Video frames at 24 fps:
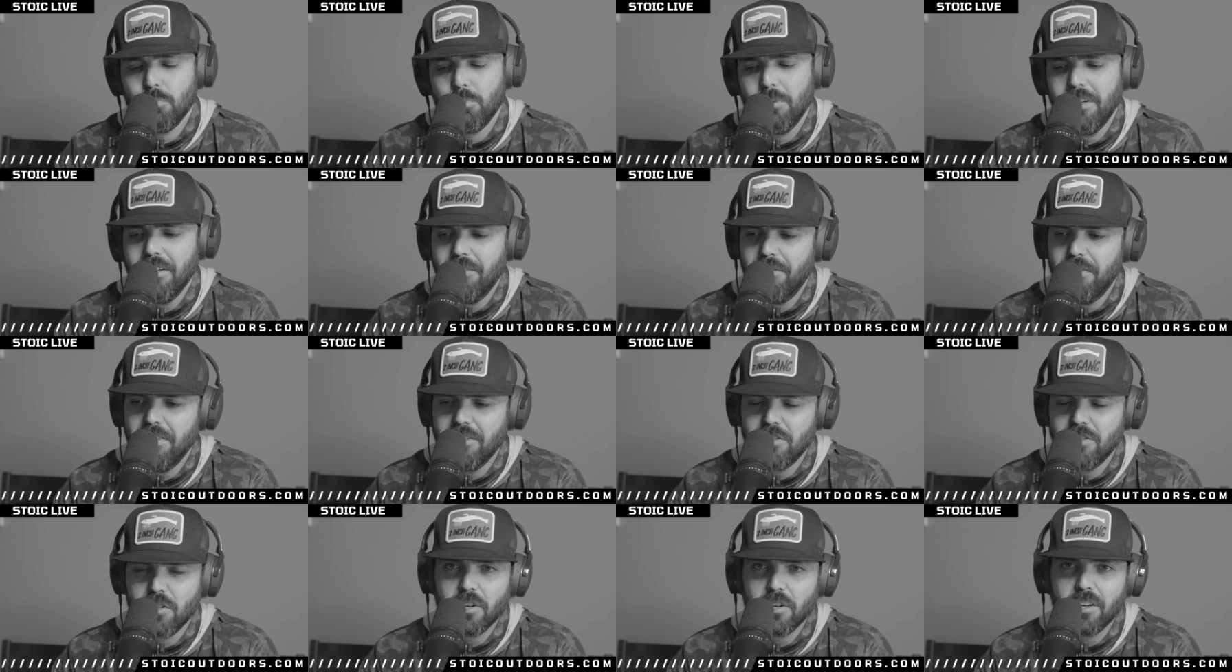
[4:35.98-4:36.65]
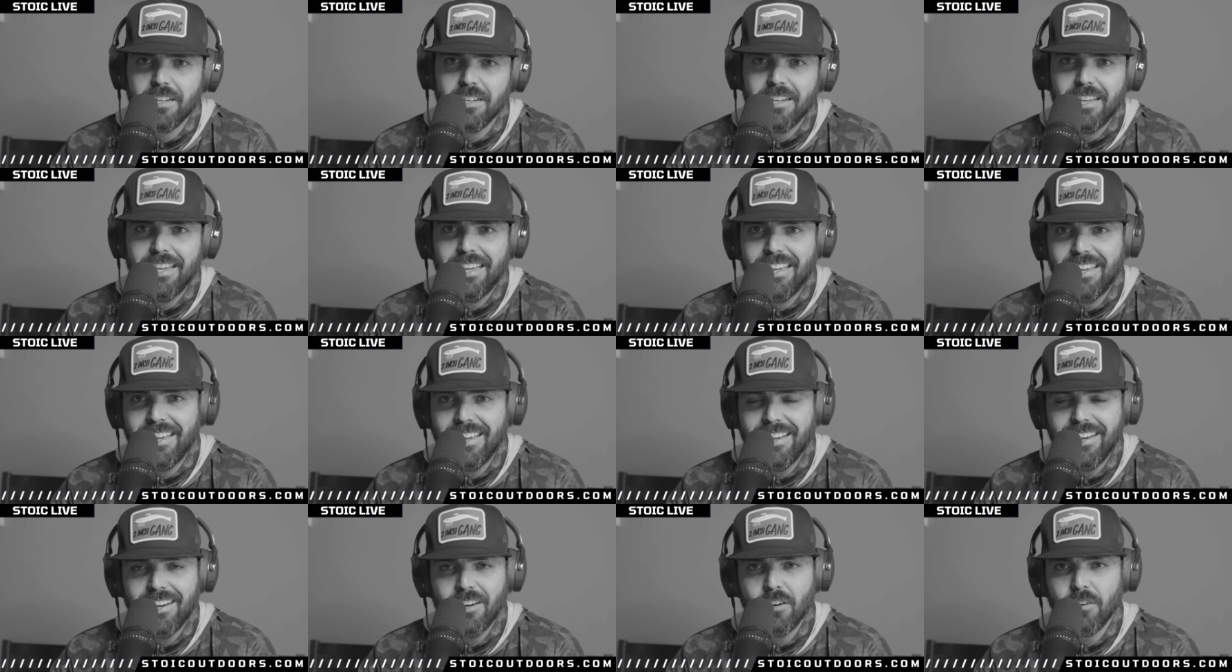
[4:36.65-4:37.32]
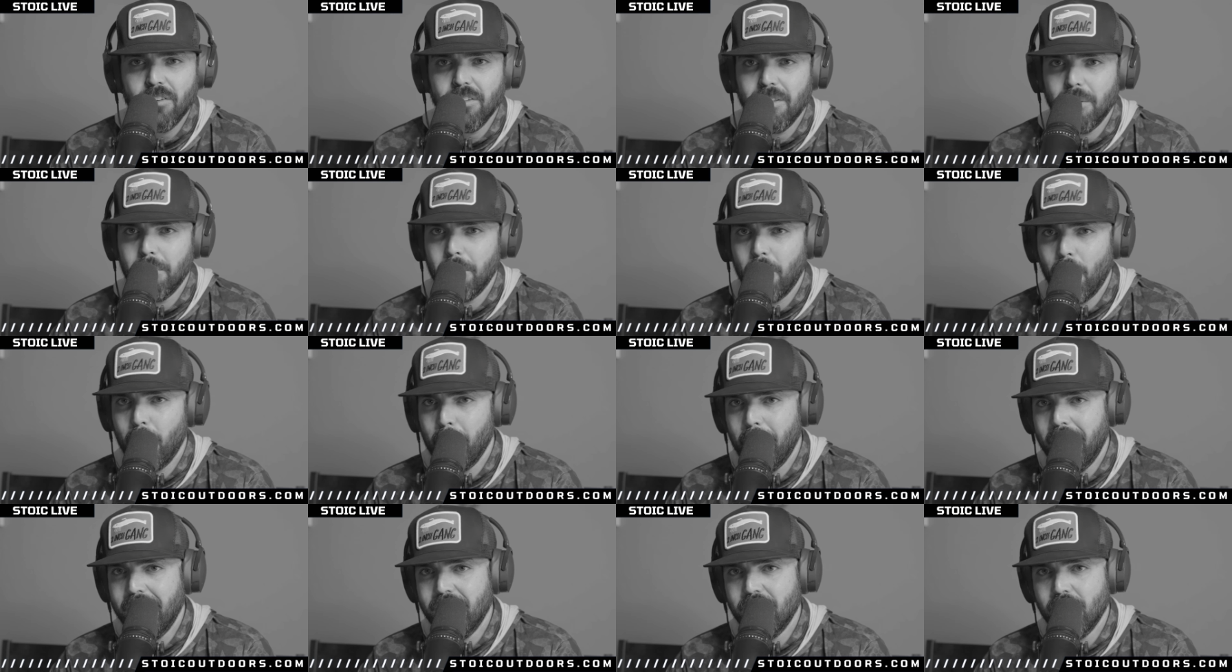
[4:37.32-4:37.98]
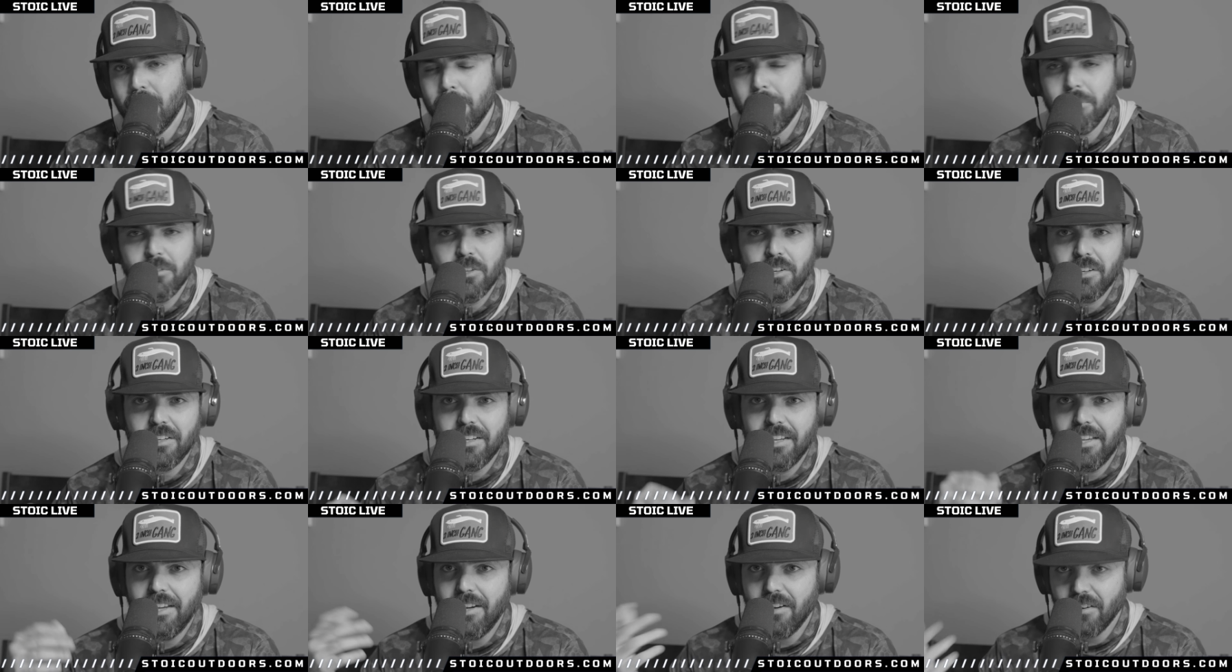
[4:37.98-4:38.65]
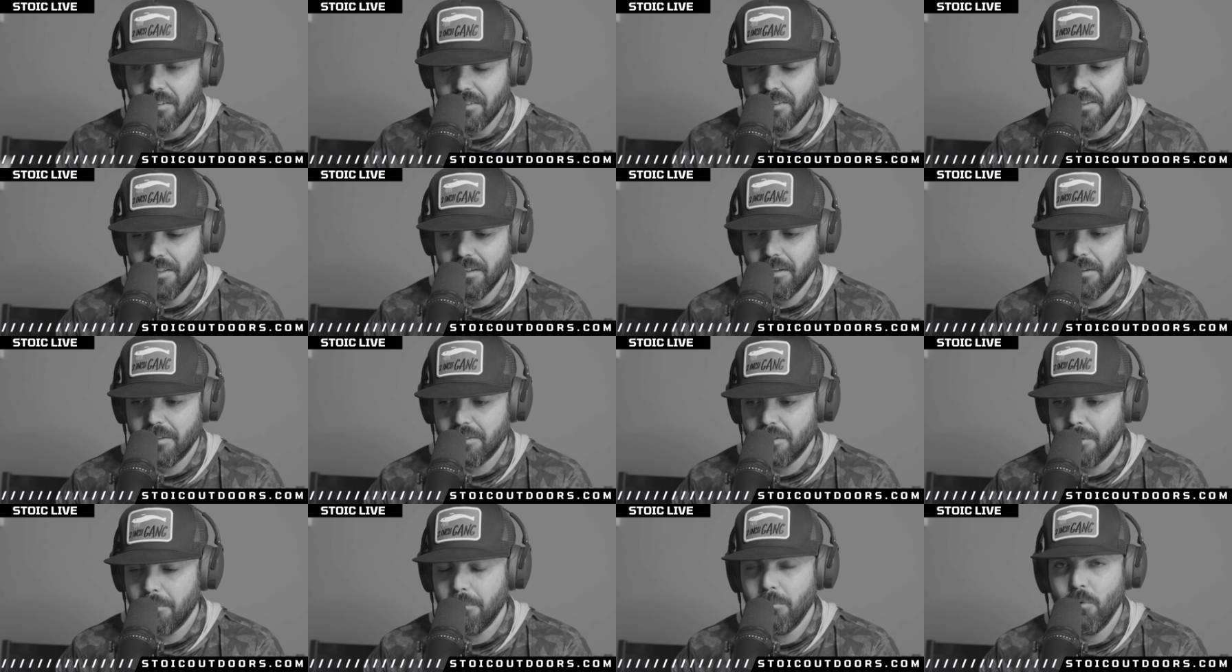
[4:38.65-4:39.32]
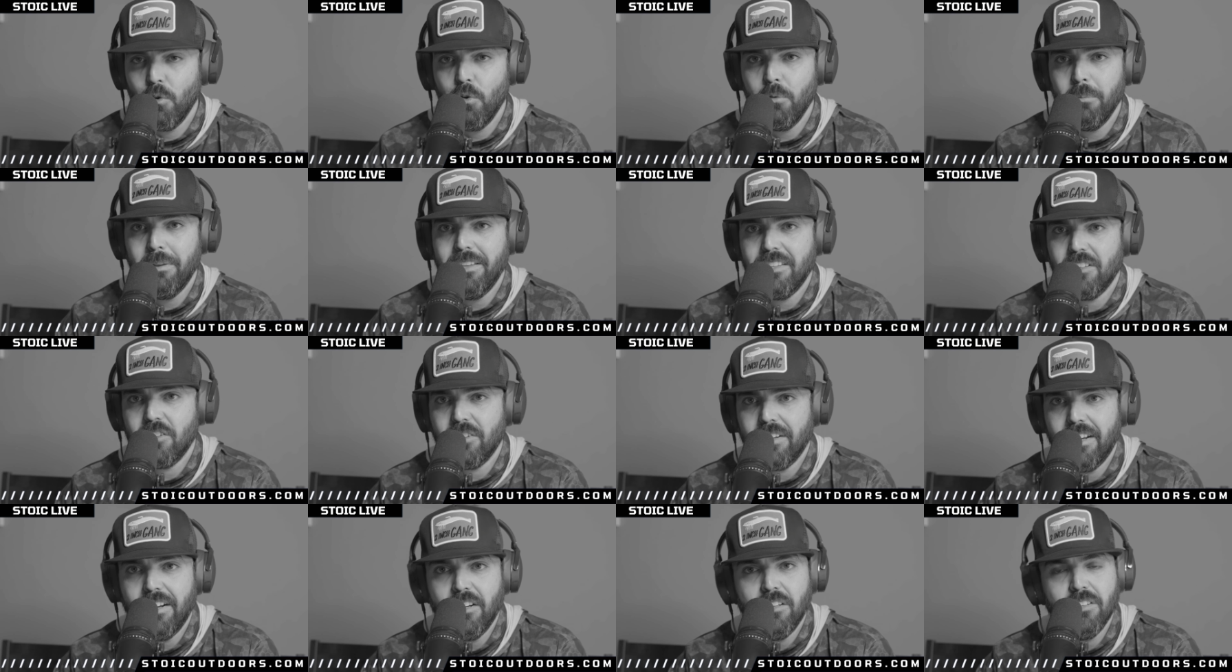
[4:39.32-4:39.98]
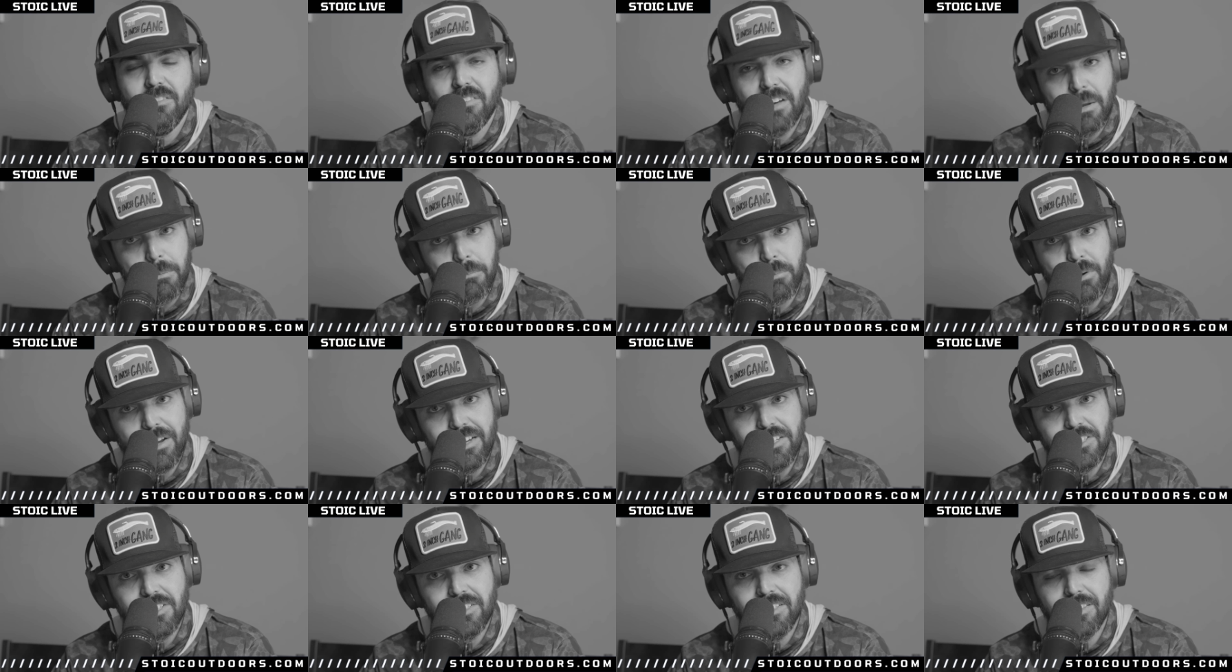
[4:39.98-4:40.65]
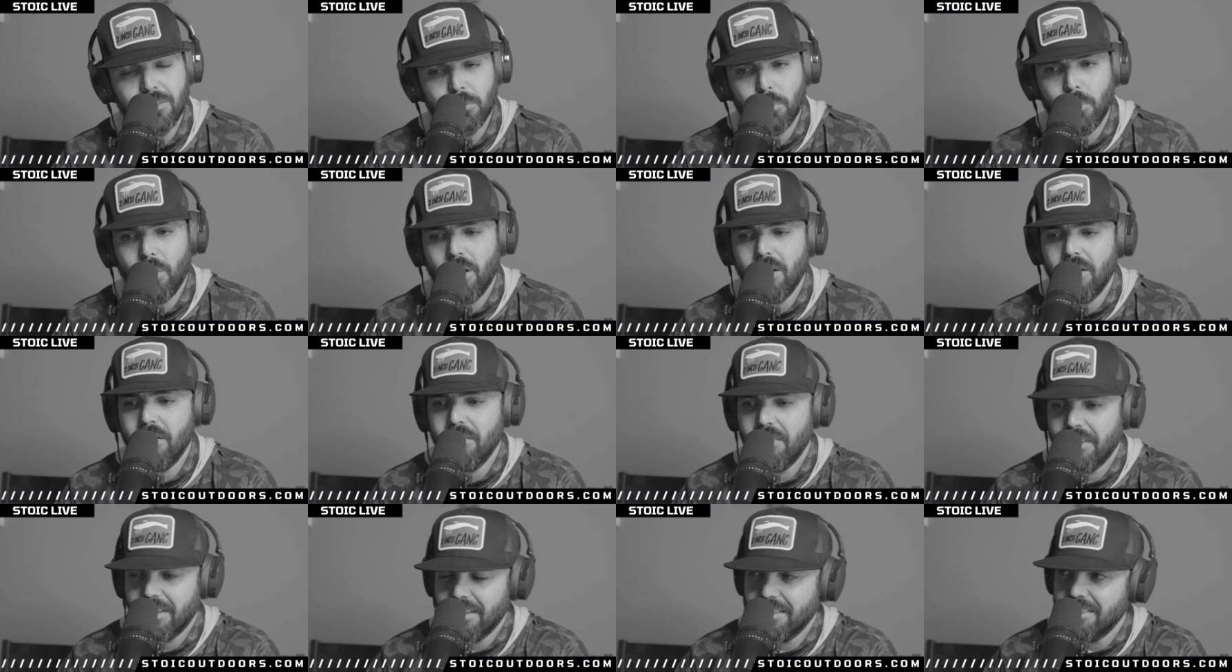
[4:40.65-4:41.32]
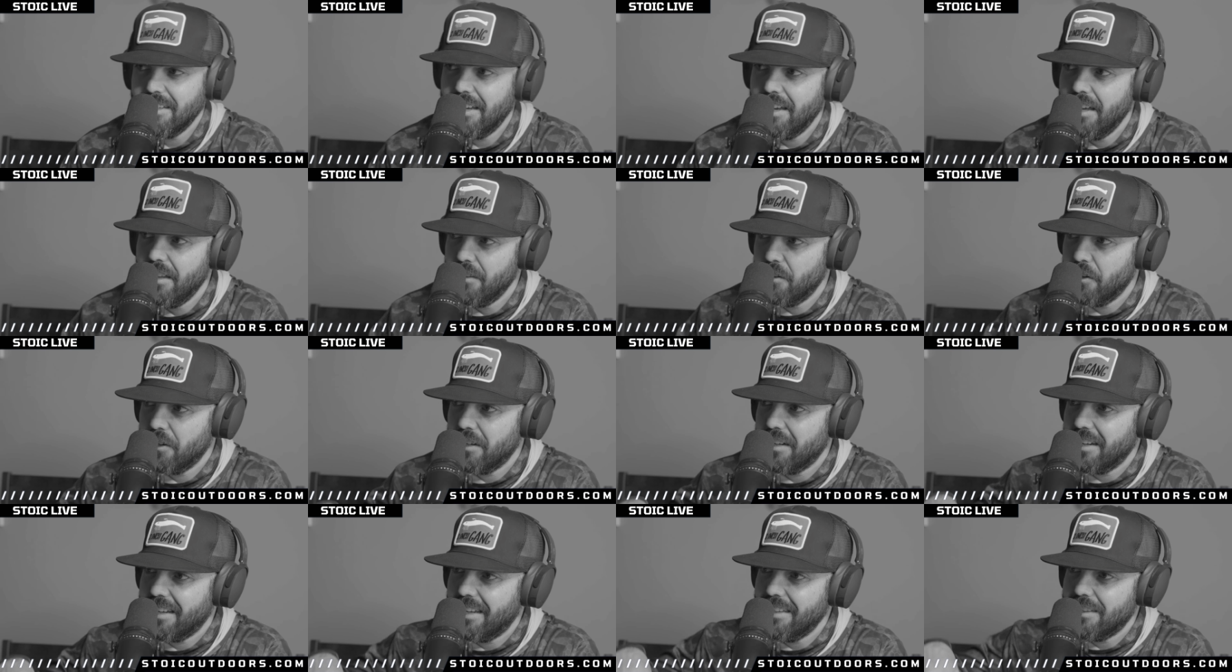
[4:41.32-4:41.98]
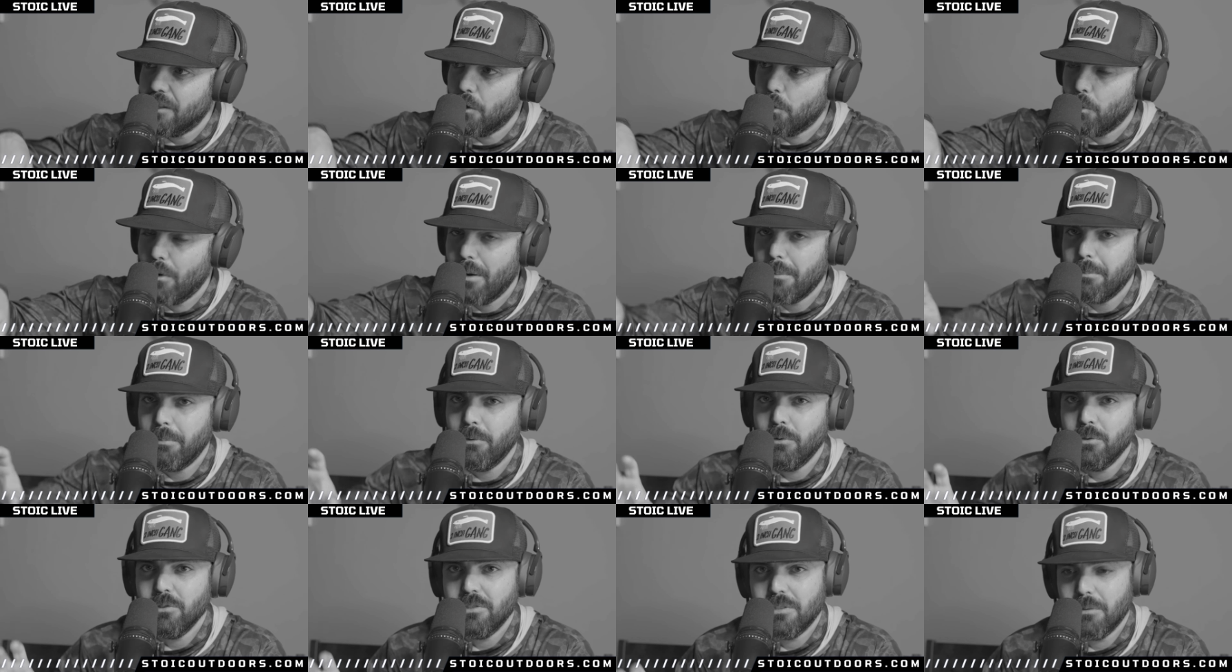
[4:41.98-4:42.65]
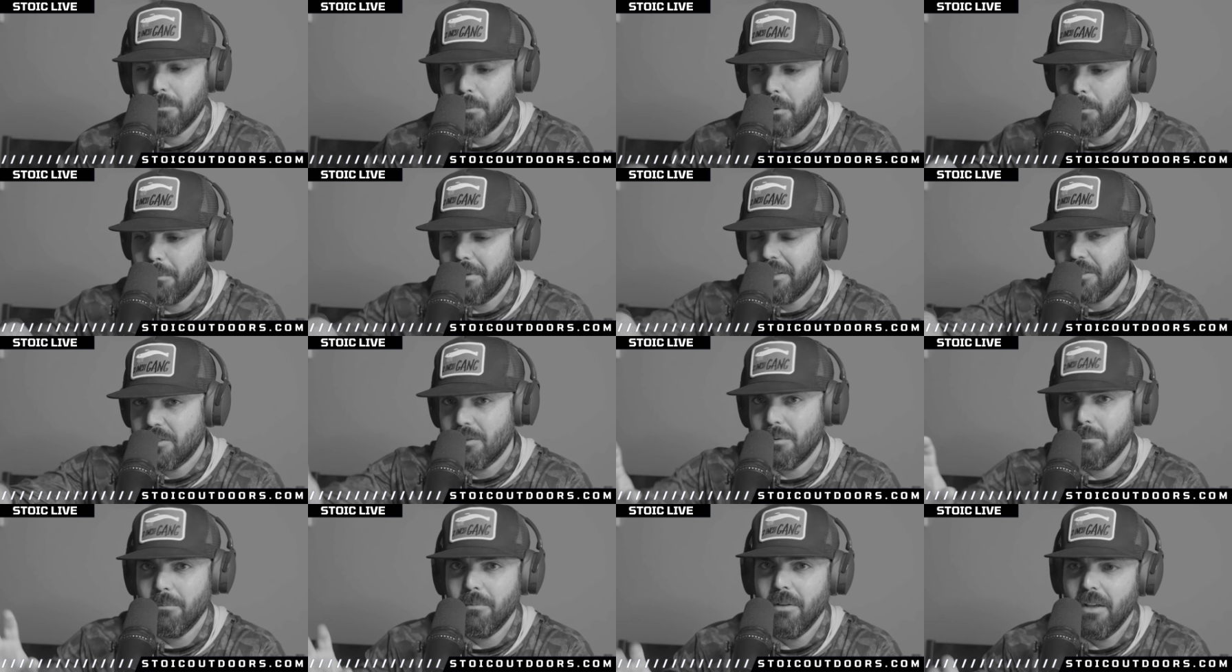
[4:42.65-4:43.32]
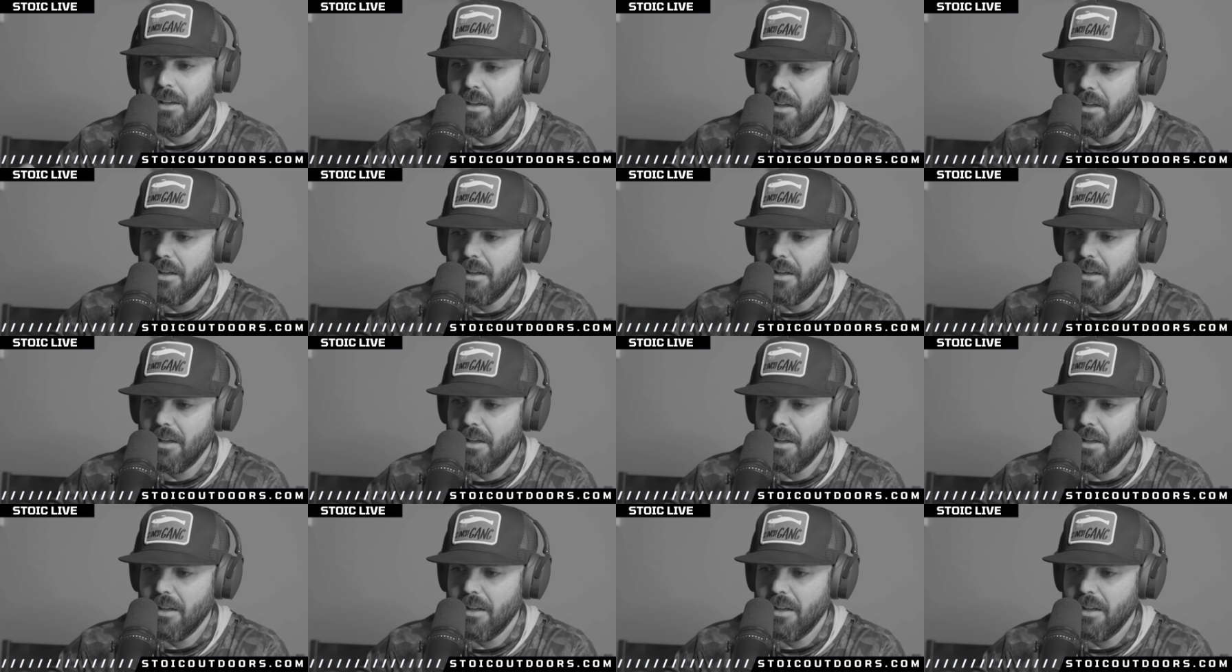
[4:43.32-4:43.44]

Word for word: redfish are going to hear the momentum they're going to hear the the movement they're going to hear the vibration in the water they're going to they're going to get the ripples the momentum